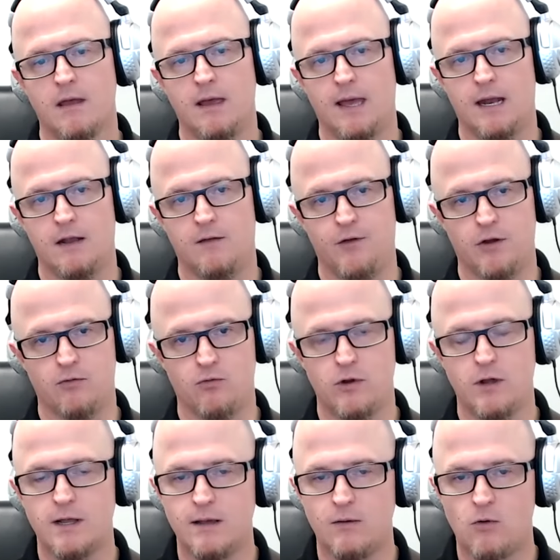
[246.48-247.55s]
And if you
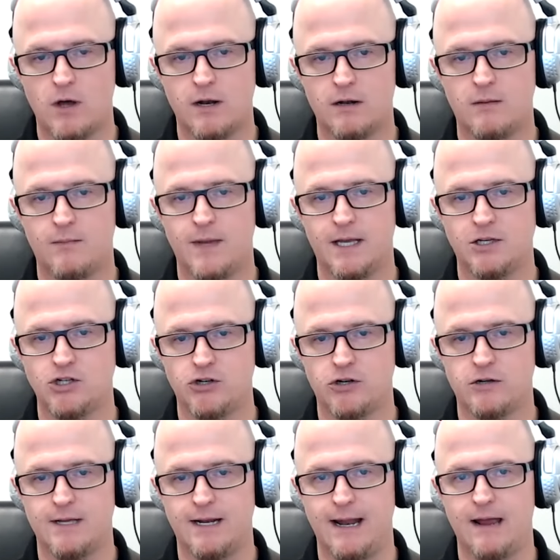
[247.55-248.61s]
really wanted to make
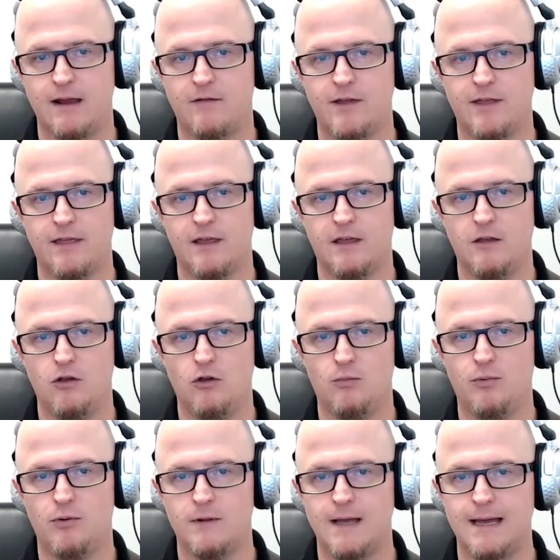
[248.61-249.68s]
sure that everything you
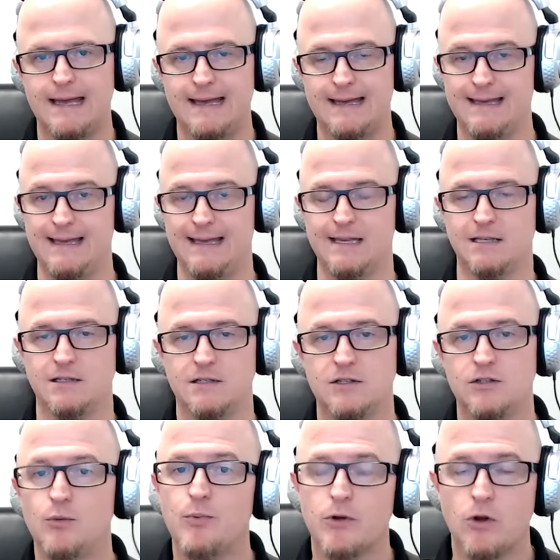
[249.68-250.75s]
play is
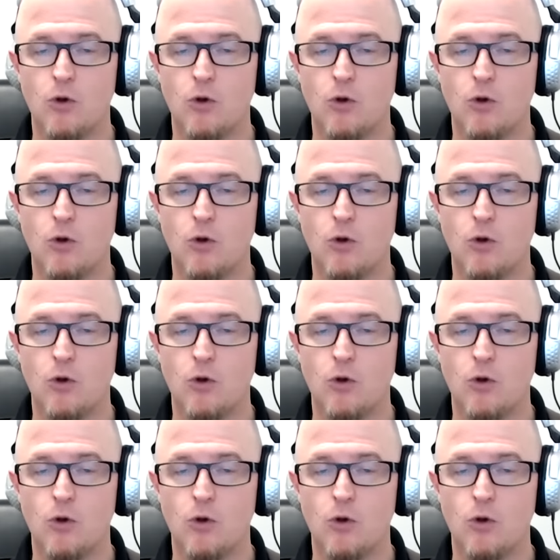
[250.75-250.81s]
super